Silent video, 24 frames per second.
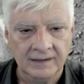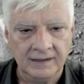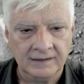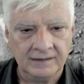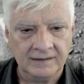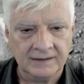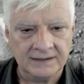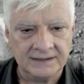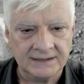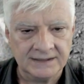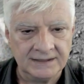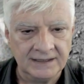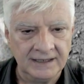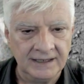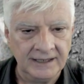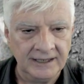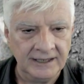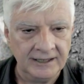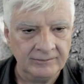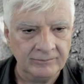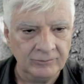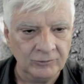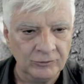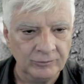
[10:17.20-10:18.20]
Another
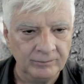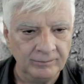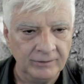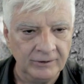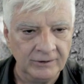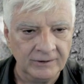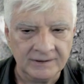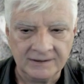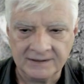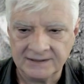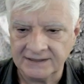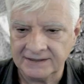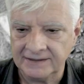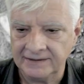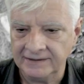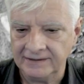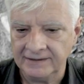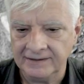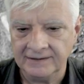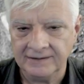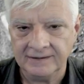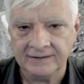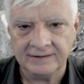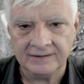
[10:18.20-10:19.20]
slab or block
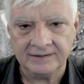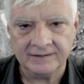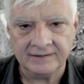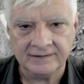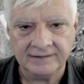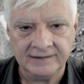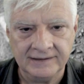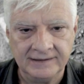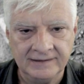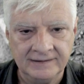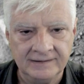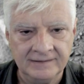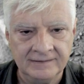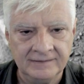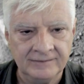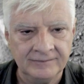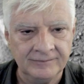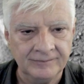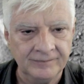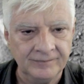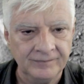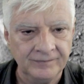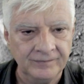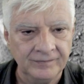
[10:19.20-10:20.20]
sticking out
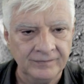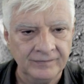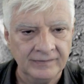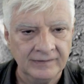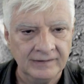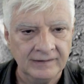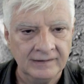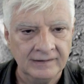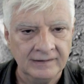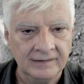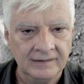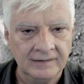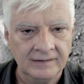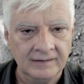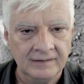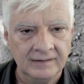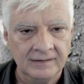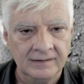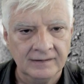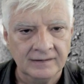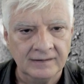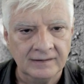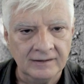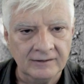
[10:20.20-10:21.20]
here.
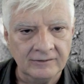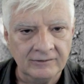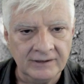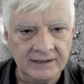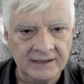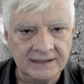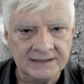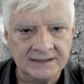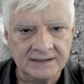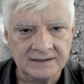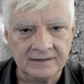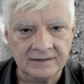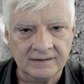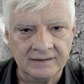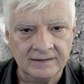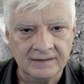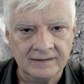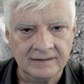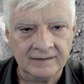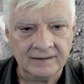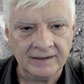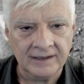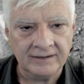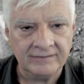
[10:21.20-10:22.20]
The rest
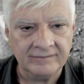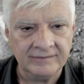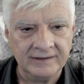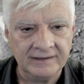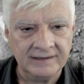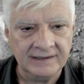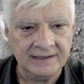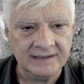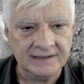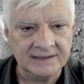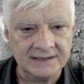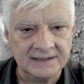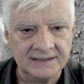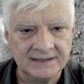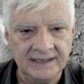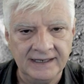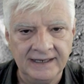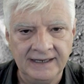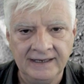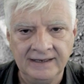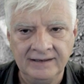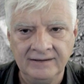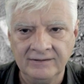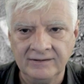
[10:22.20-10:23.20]
covered in
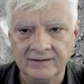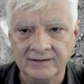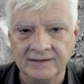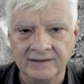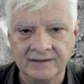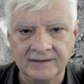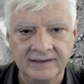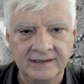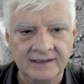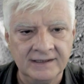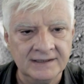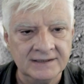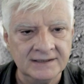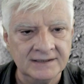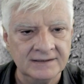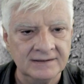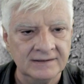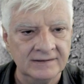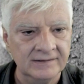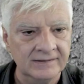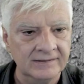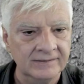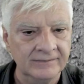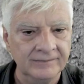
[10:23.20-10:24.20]
sand and
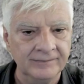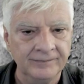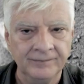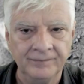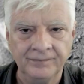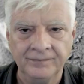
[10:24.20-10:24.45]
dust.